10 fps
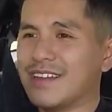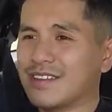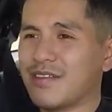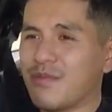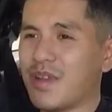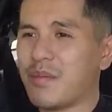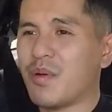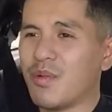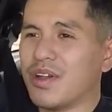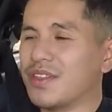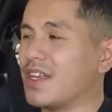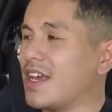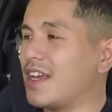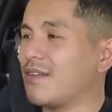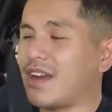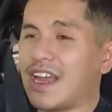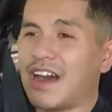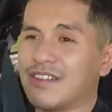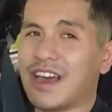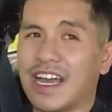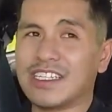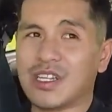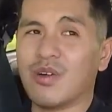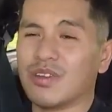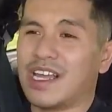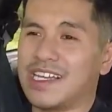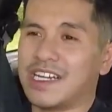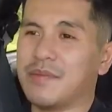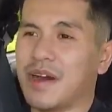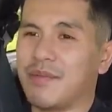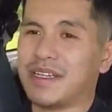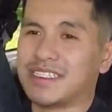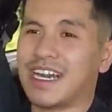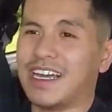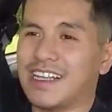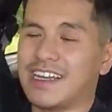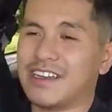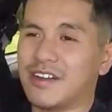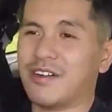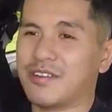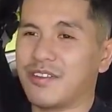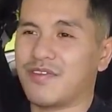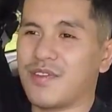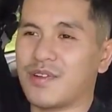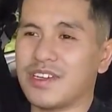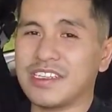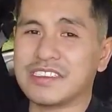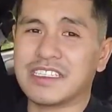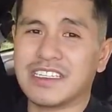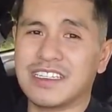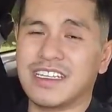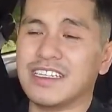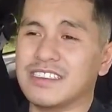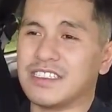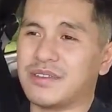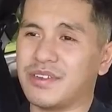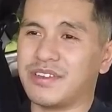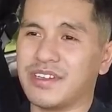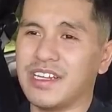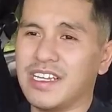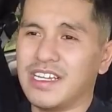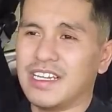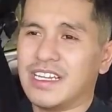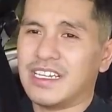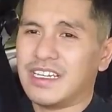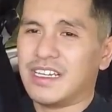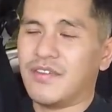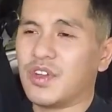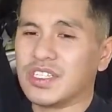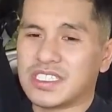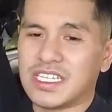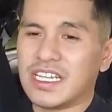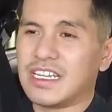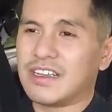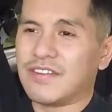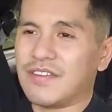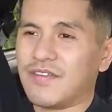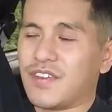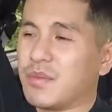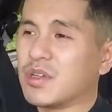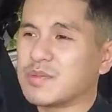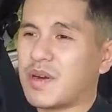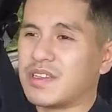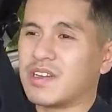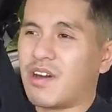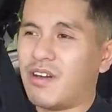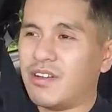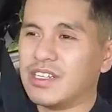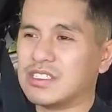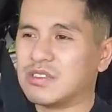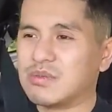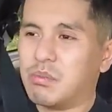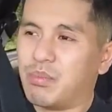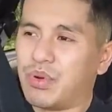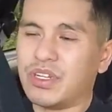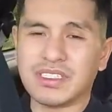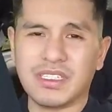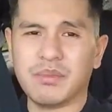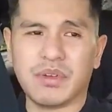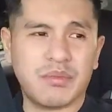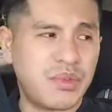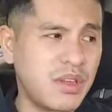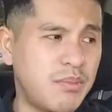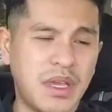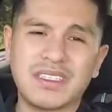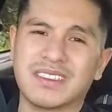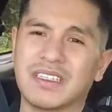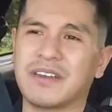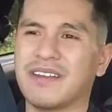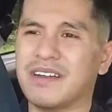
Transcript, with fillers: The number one thing right now that I don't like about my Skyline R thirty-four is the interior. If you can see, for the most part the car is pretty simple, pretty basic.